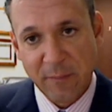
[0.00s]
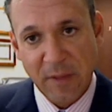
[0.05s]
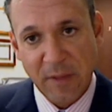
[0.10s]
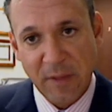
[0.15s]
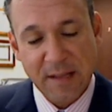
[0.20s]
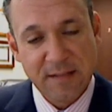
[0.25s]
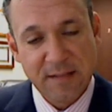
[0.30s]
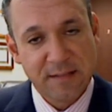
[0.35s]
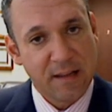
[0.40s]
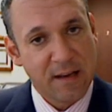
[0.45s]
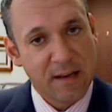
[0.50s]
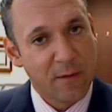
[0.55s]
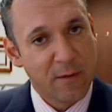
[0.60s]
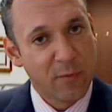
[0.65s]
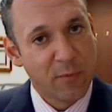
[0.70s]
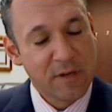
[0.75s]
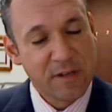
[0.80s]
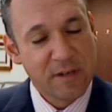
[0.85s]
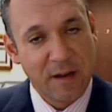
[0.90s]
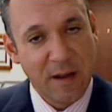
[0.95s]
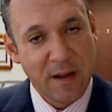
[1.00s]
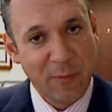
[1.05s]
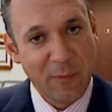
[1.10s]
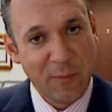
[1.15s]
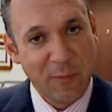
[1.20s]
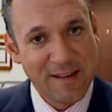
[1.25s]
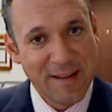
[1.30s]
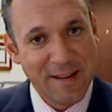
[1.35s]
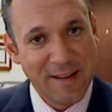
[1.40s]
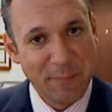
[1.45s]
Like I said, I wouldn't
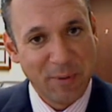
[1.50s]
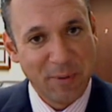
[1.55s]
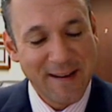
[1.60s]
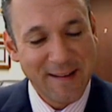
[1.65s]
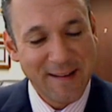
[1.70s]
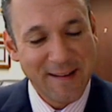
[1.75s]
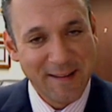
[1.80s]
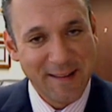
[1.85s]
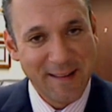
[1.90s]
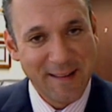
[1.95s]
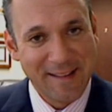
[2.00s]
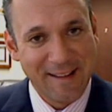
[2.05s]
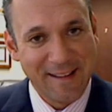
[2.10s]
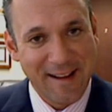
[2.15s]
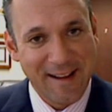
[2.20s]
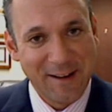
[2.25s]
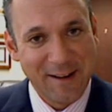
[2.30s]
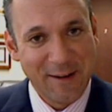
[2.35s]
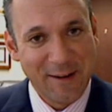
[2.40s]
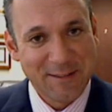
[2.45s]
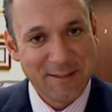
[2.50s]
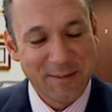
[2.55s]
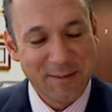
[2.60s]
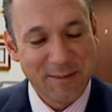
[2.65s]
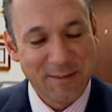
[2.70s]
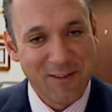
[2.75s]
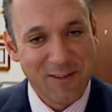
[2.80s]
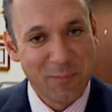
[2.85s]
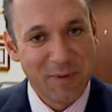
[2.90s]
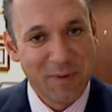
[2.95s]
plan on the IRS
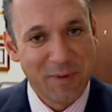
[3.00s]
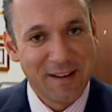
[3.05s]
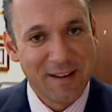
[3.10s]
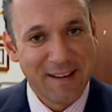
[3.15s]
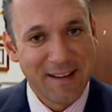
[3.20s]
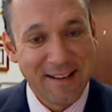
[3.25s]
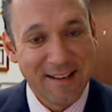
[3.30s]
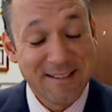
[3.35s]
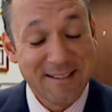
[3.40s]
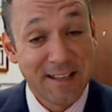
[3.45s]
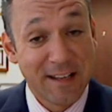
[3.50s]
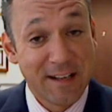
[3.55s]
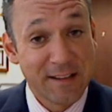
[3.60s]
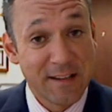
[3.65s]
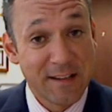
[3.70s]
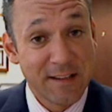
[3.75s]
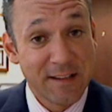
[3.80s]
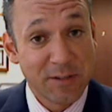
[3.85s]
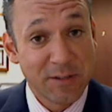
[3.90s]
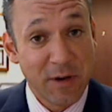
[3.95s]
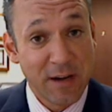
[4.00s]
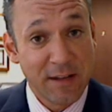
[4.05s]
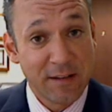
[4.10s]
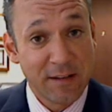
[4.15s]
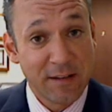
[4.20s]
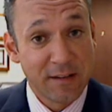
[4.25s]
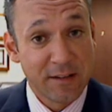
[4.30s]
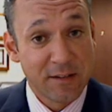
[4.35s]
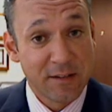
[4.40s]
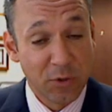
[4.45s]
or the government extending this
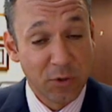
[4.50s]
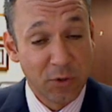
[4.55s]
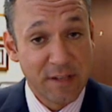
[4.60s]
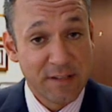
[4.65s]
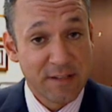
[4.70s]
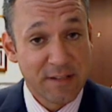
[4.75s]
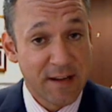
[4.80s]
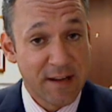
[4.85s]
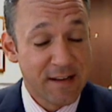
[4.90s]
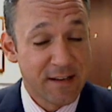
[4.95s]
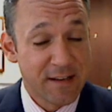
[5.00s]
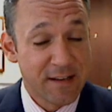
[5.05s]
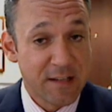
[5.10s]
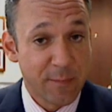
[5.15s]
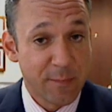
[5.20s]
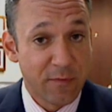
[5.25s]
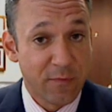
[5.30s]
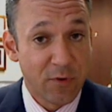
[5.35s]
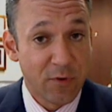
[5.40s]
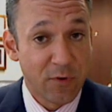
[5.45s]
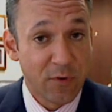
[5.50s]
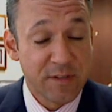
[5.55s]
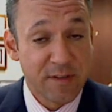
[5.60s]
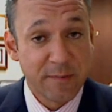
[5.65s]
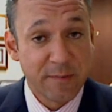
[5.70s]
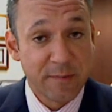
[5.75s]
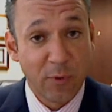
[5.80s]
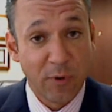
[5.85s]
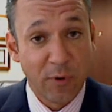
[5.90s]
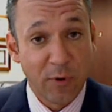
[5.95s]
credit. It truly is going to end December 1st at
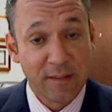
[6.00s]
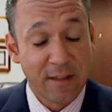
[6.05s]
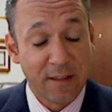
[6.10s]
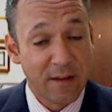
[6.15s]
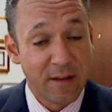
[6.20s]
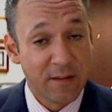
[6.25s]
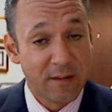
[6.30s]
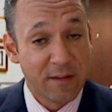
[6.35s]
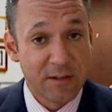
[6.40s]
this point.